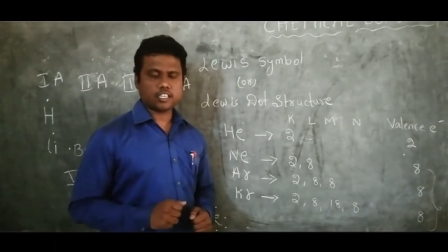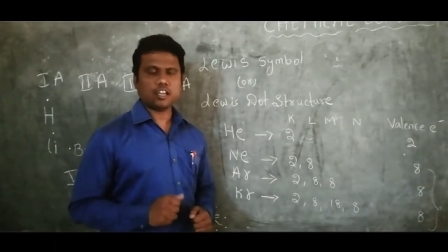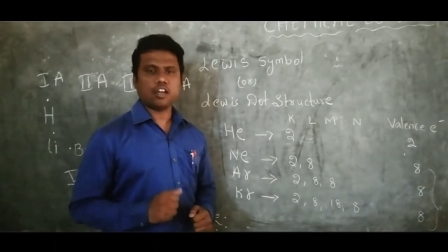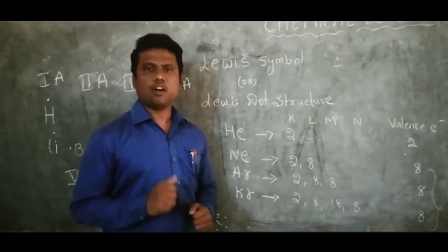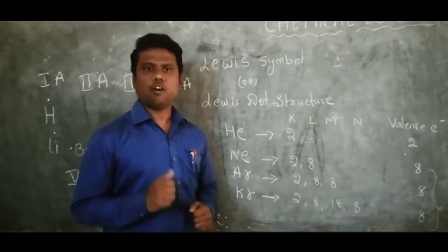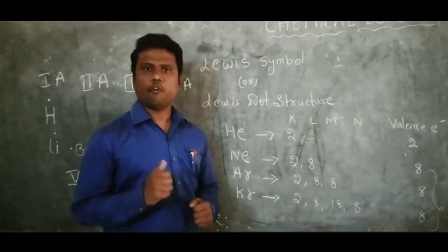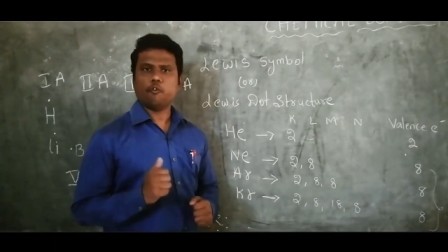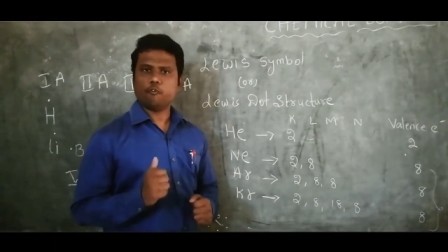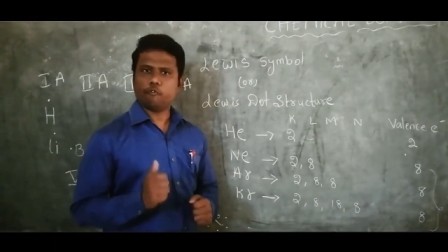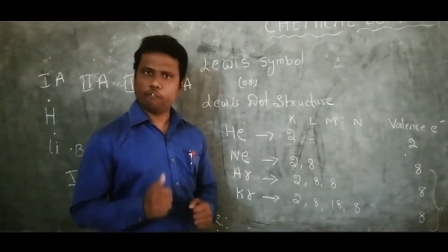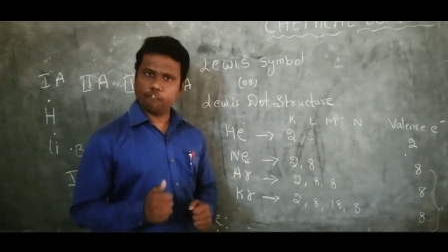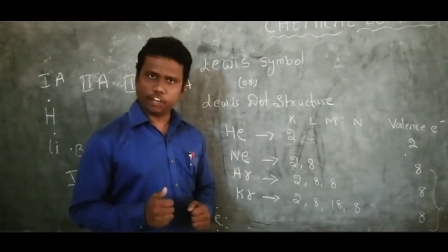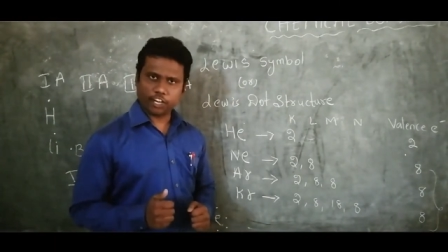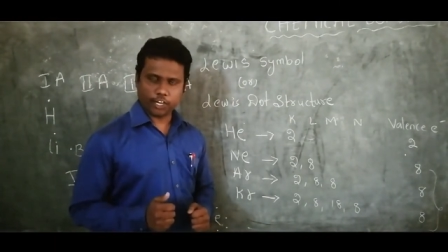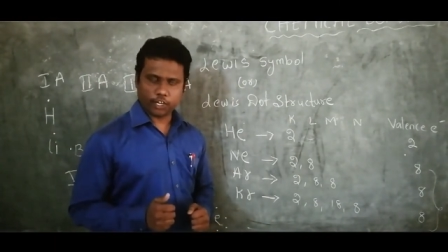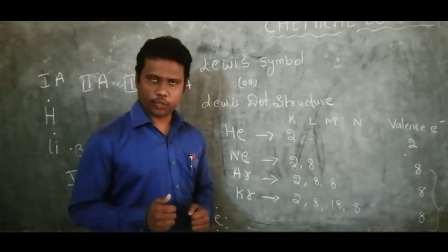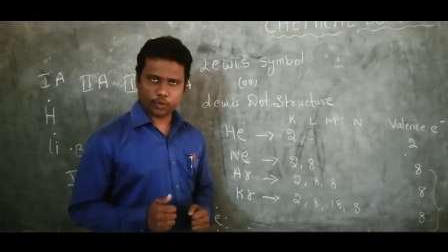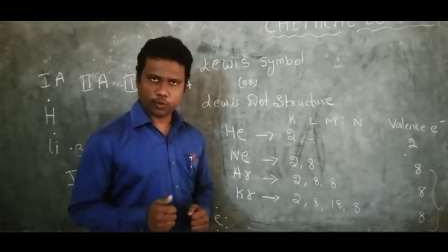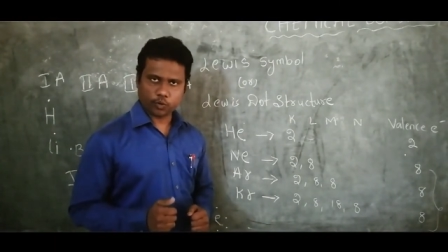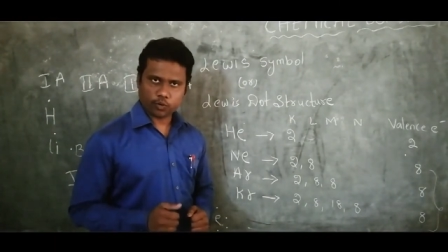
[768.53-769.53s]
video.
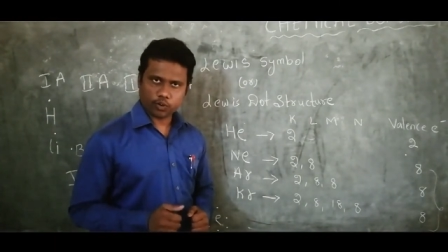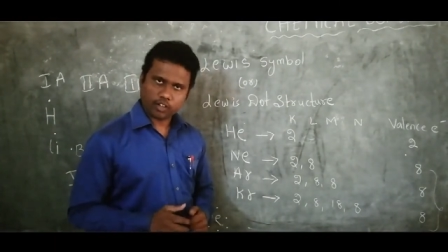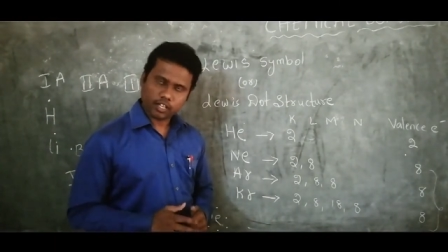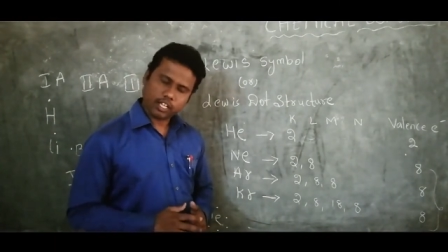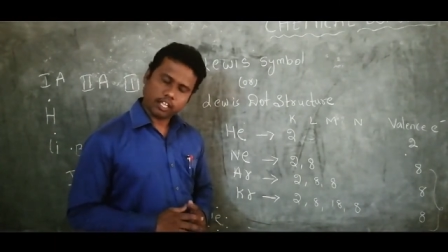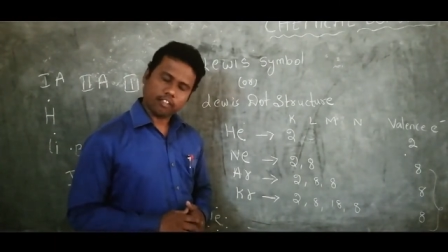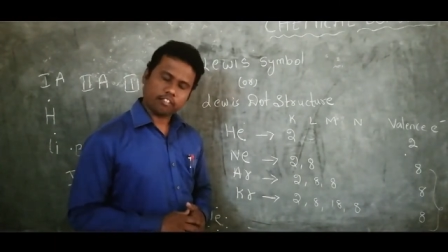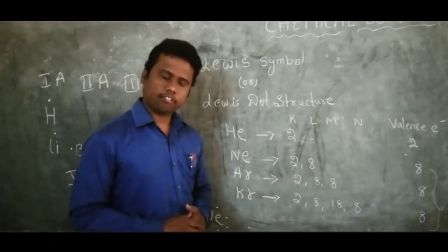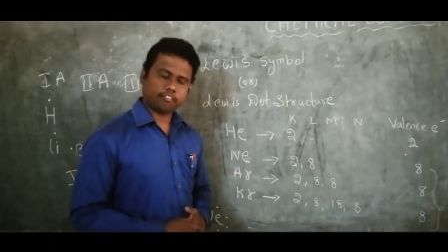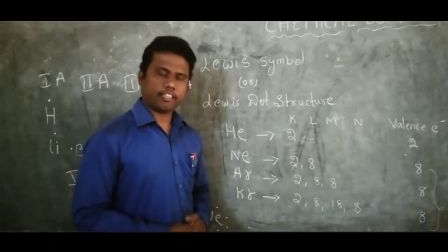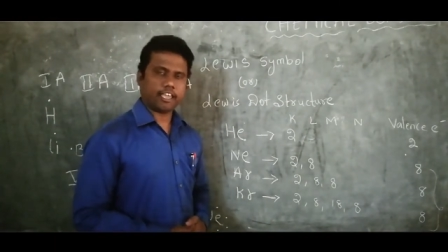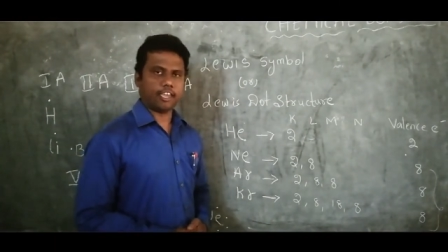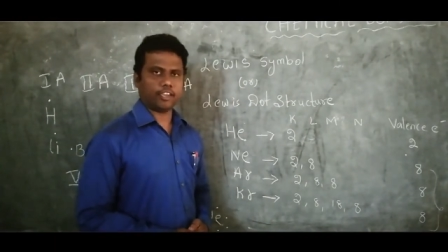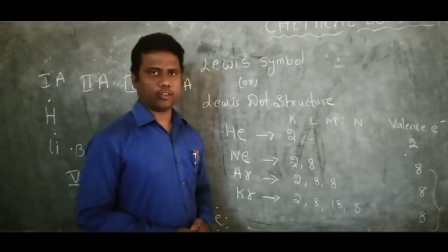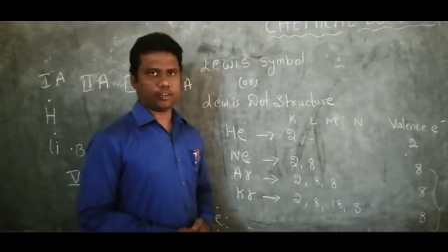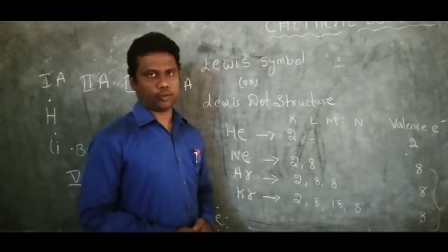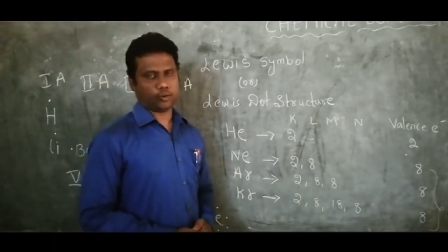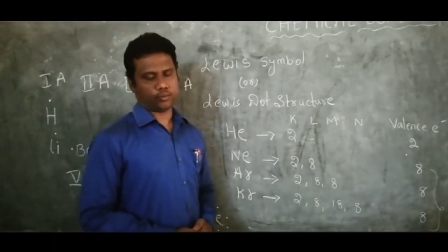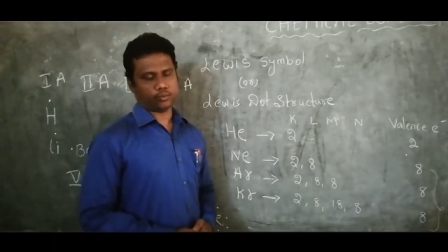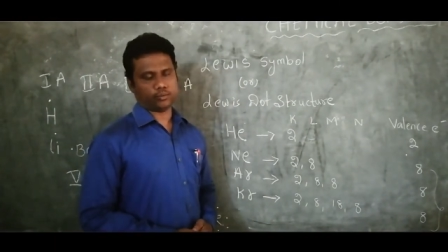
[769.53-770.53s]
Thank
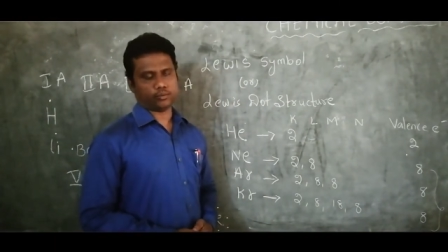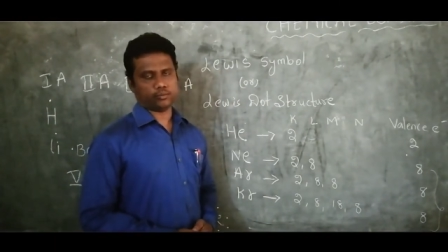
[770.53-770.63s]
you.